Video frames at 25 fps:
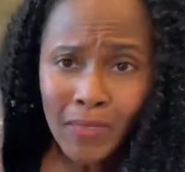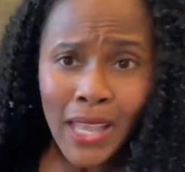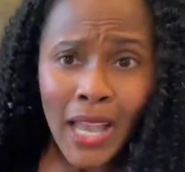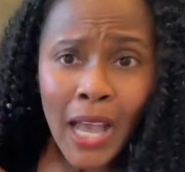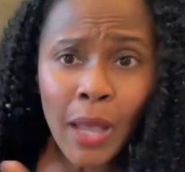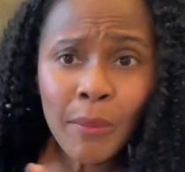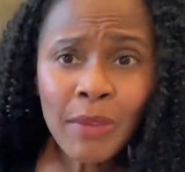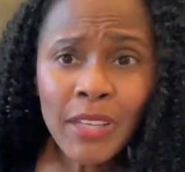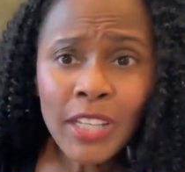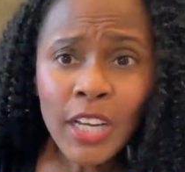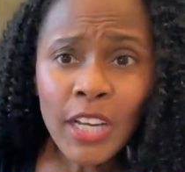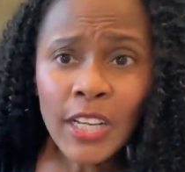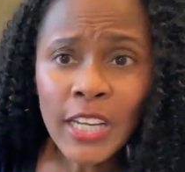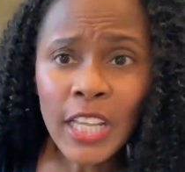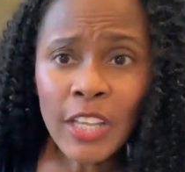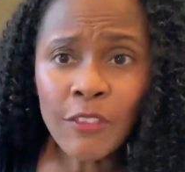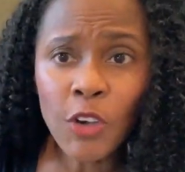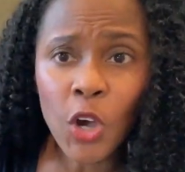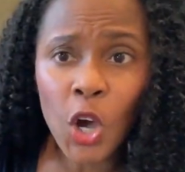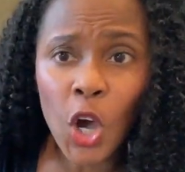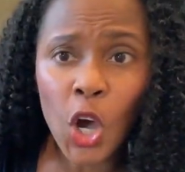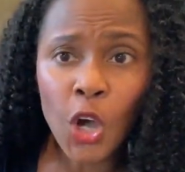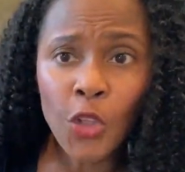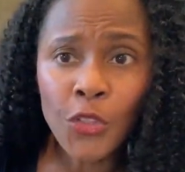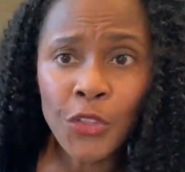I'm gonna leave
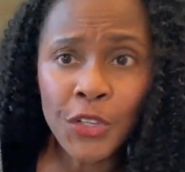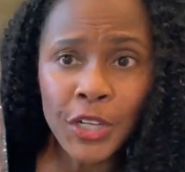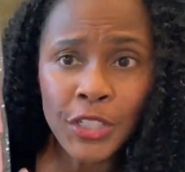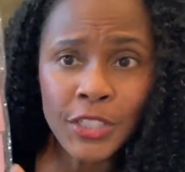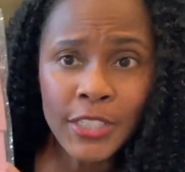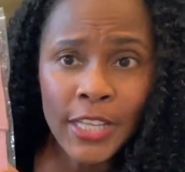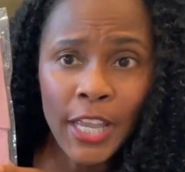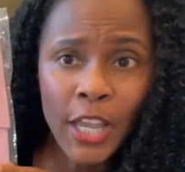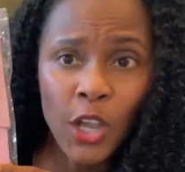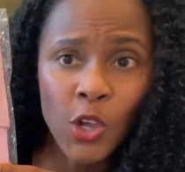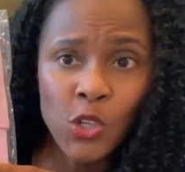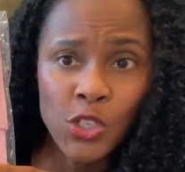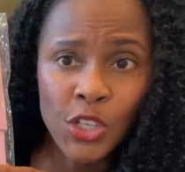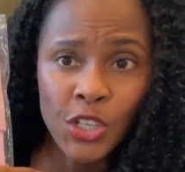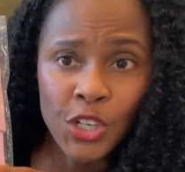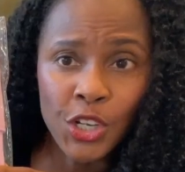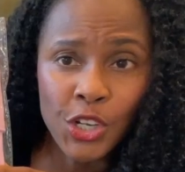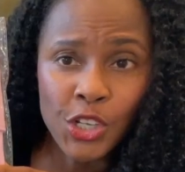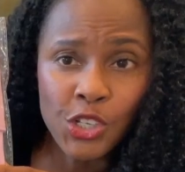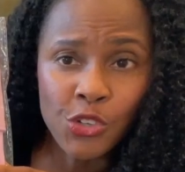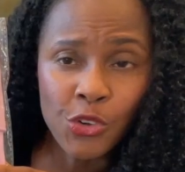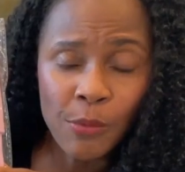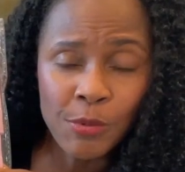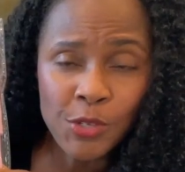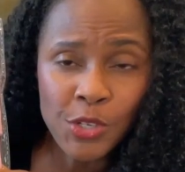all the details in the
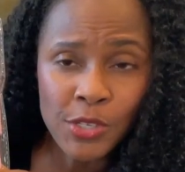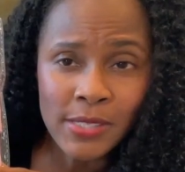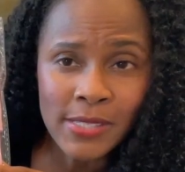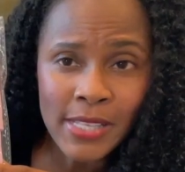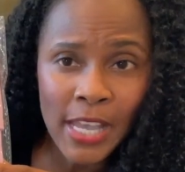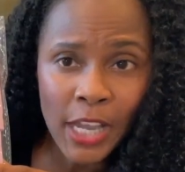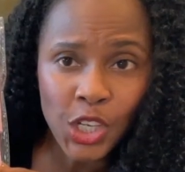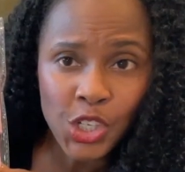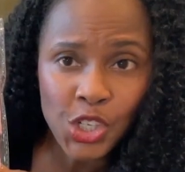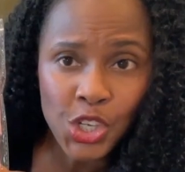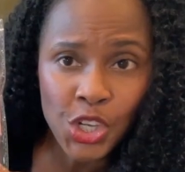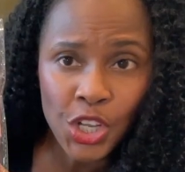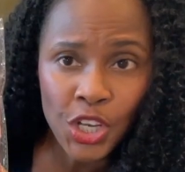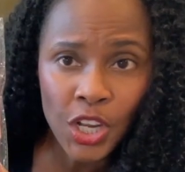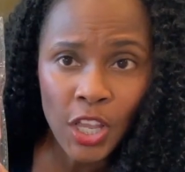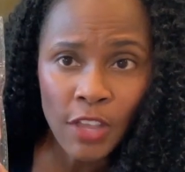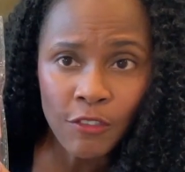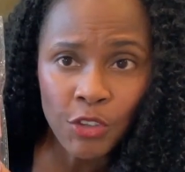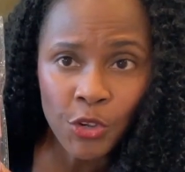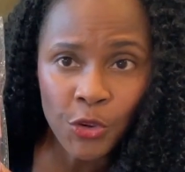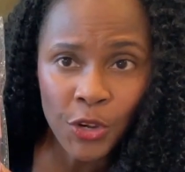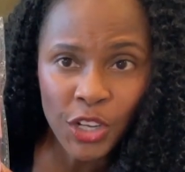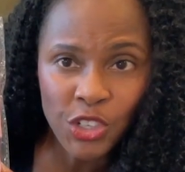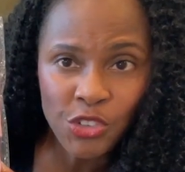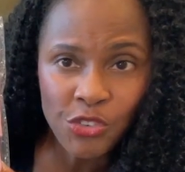description section if
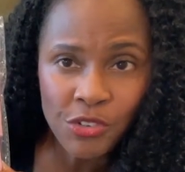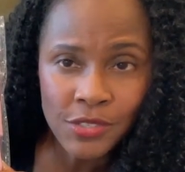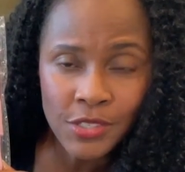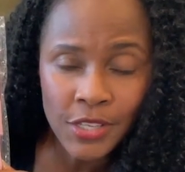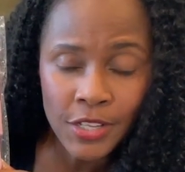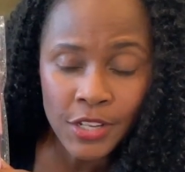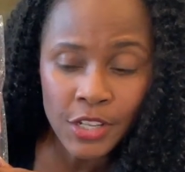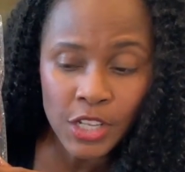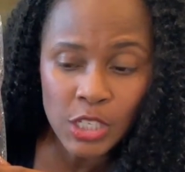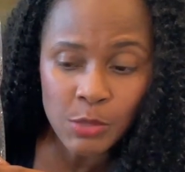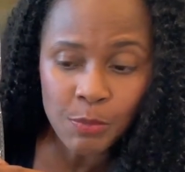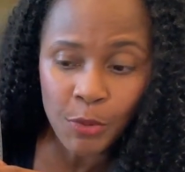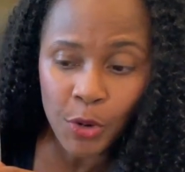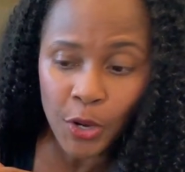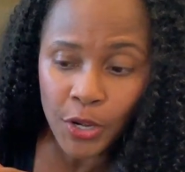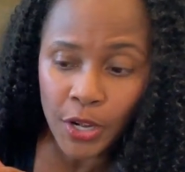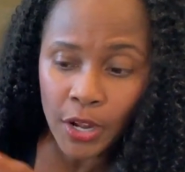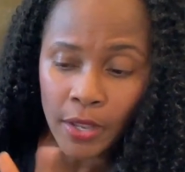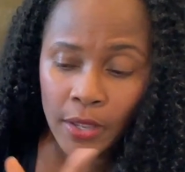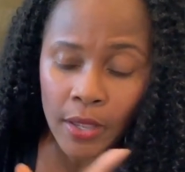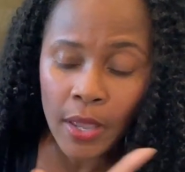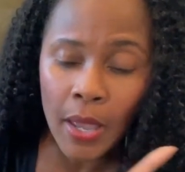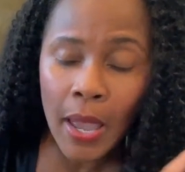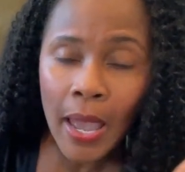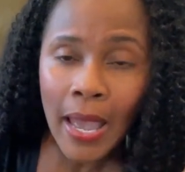you're interested in this
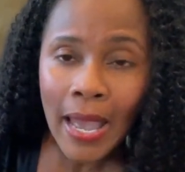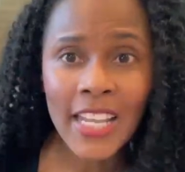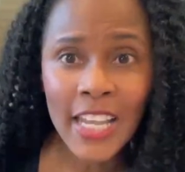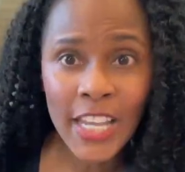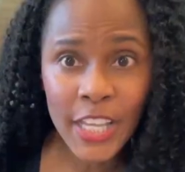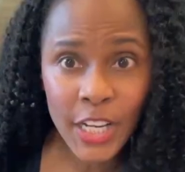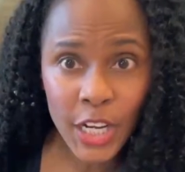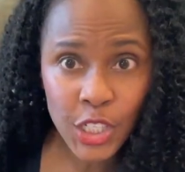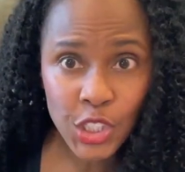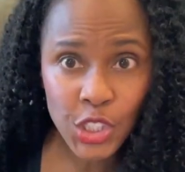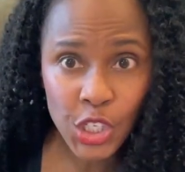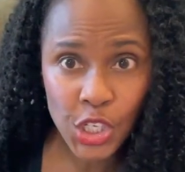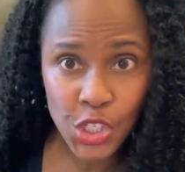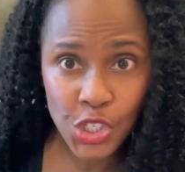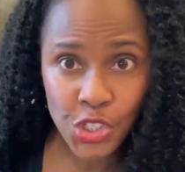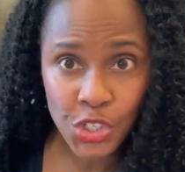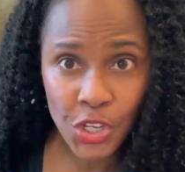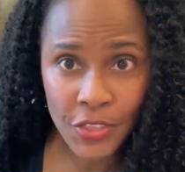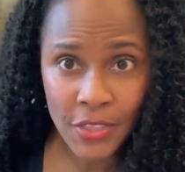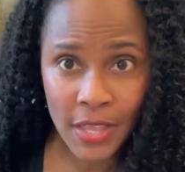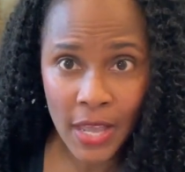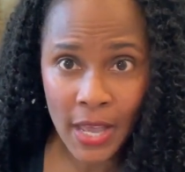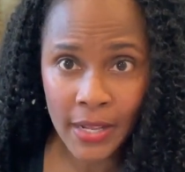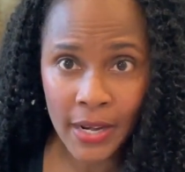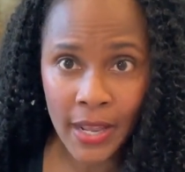product. In addition
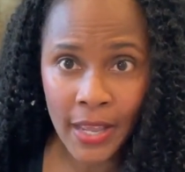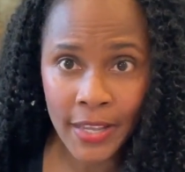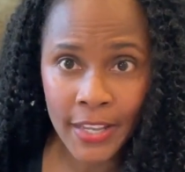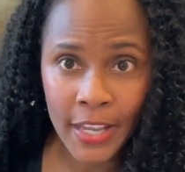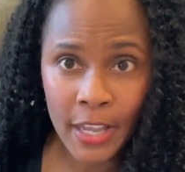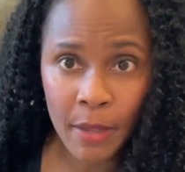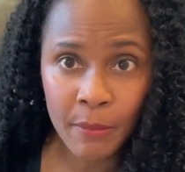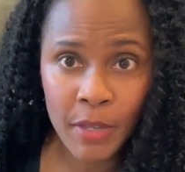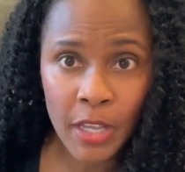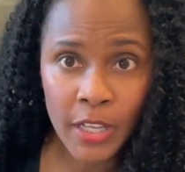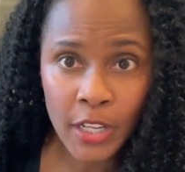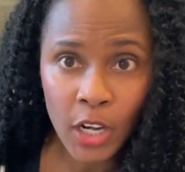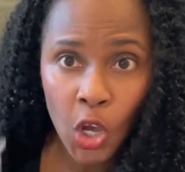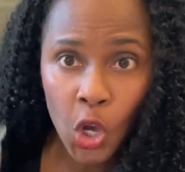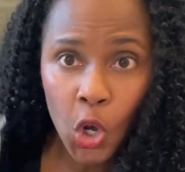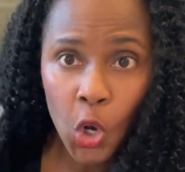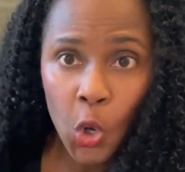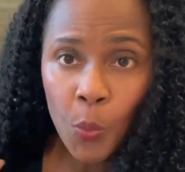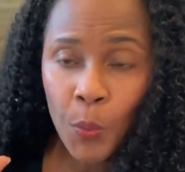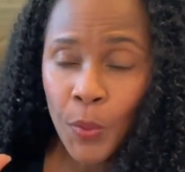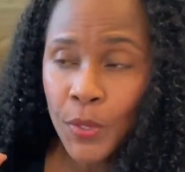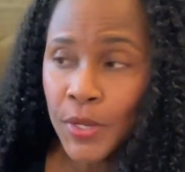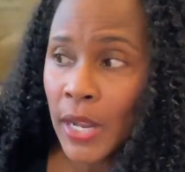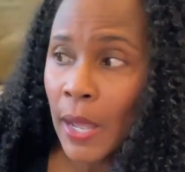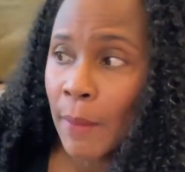to that, I am gonna
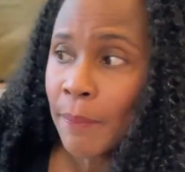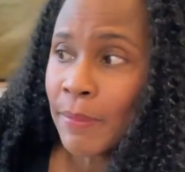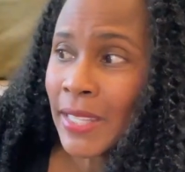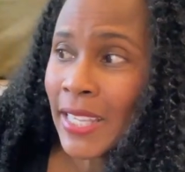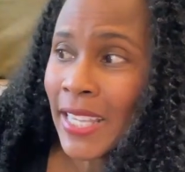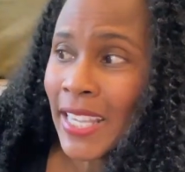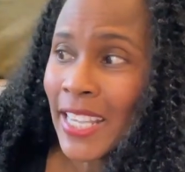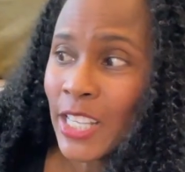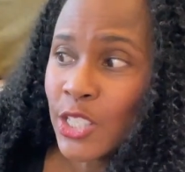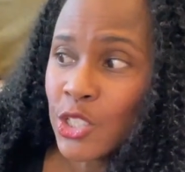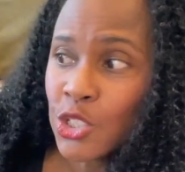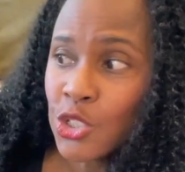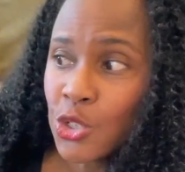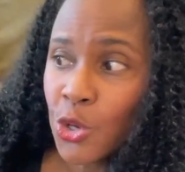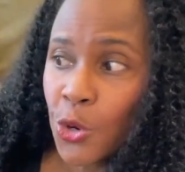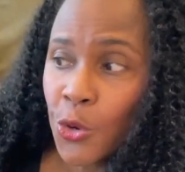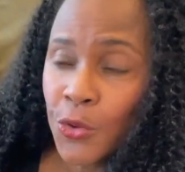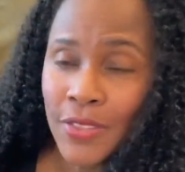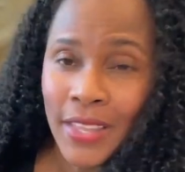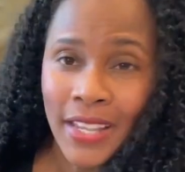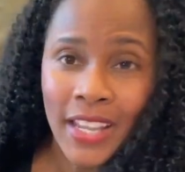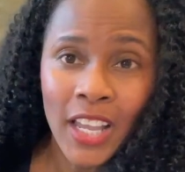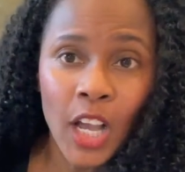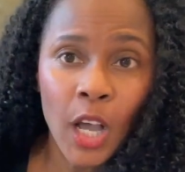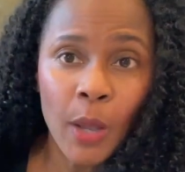open up the
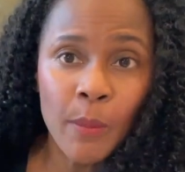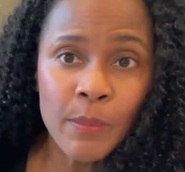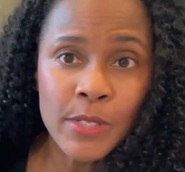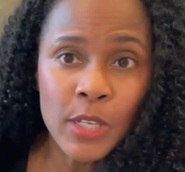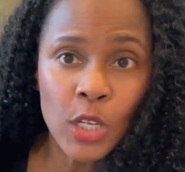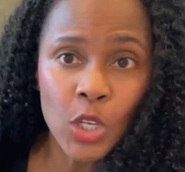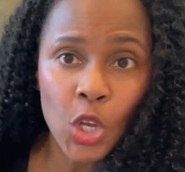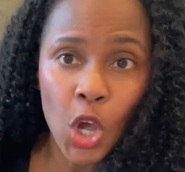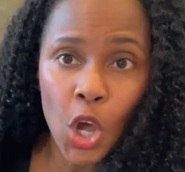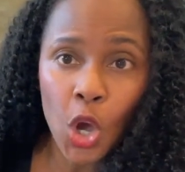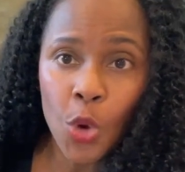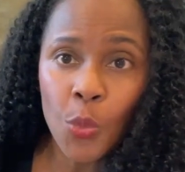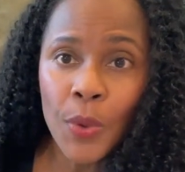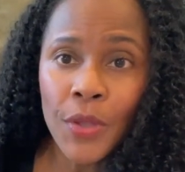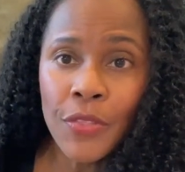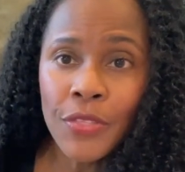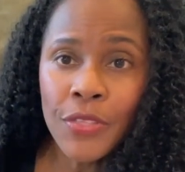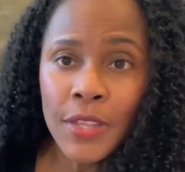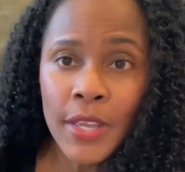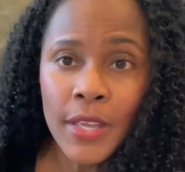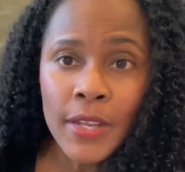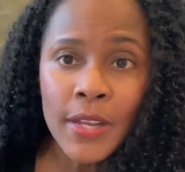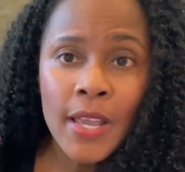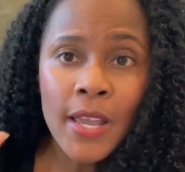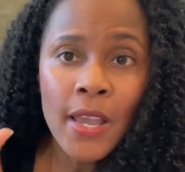insert that comes along with
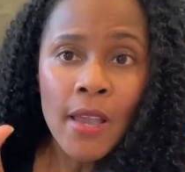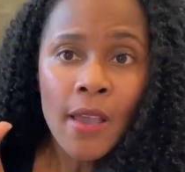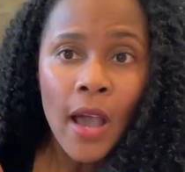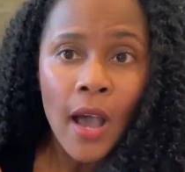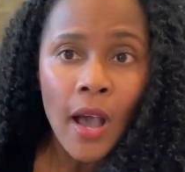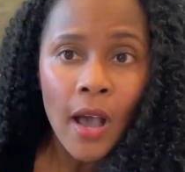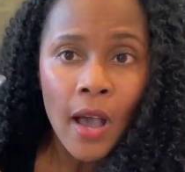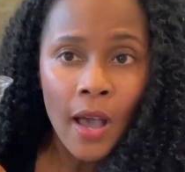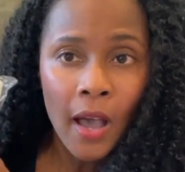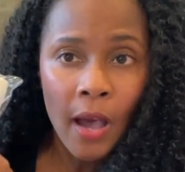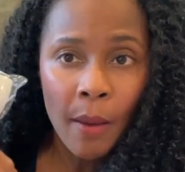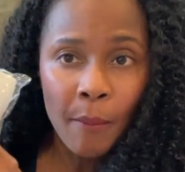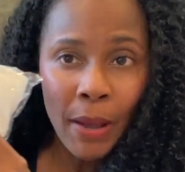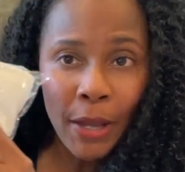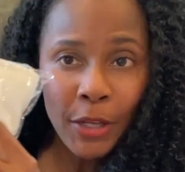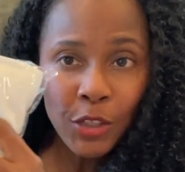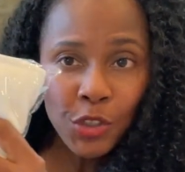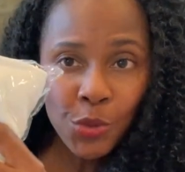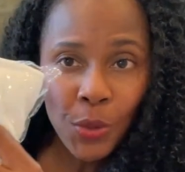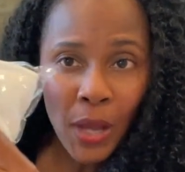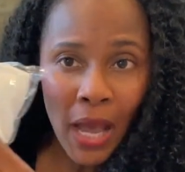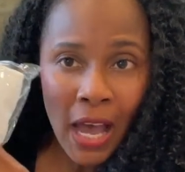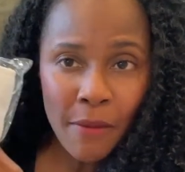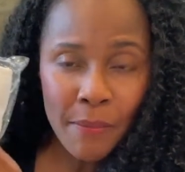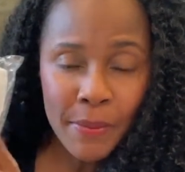it. Um, I
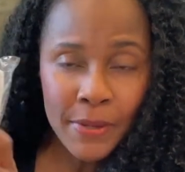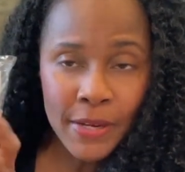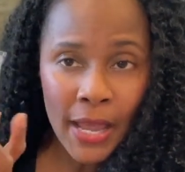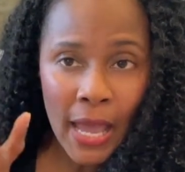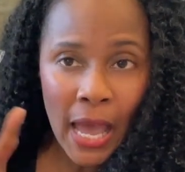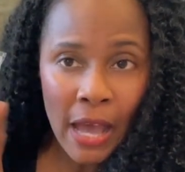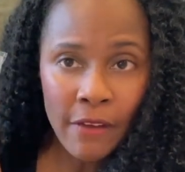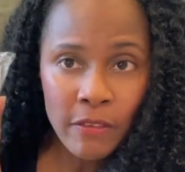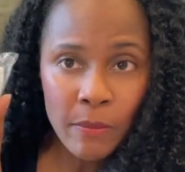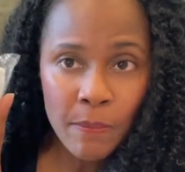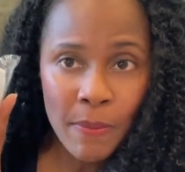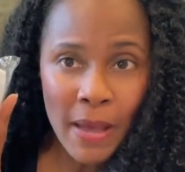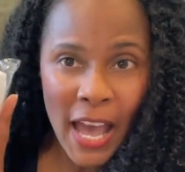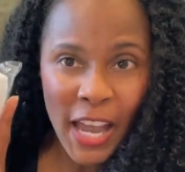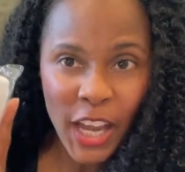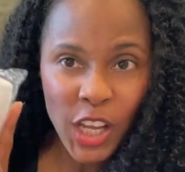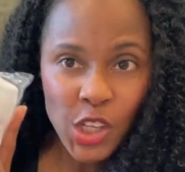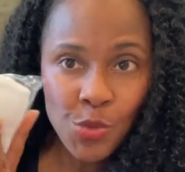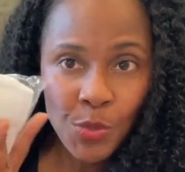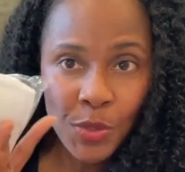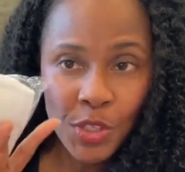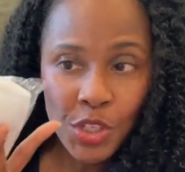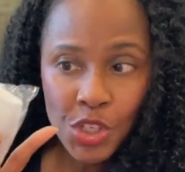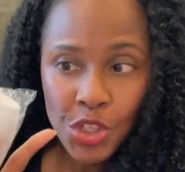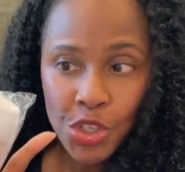do happen to have a
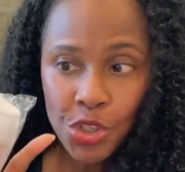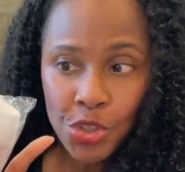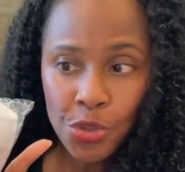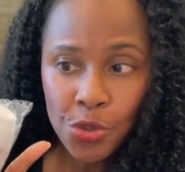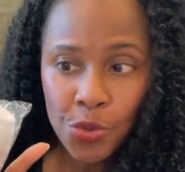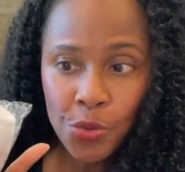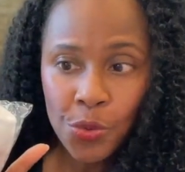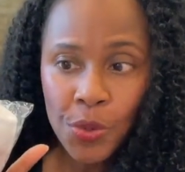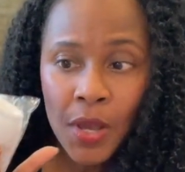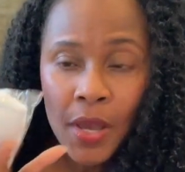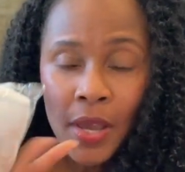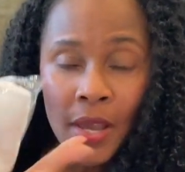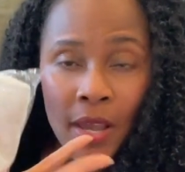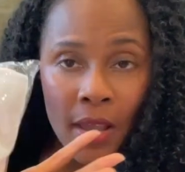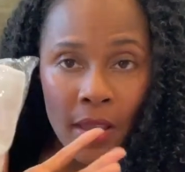package with two.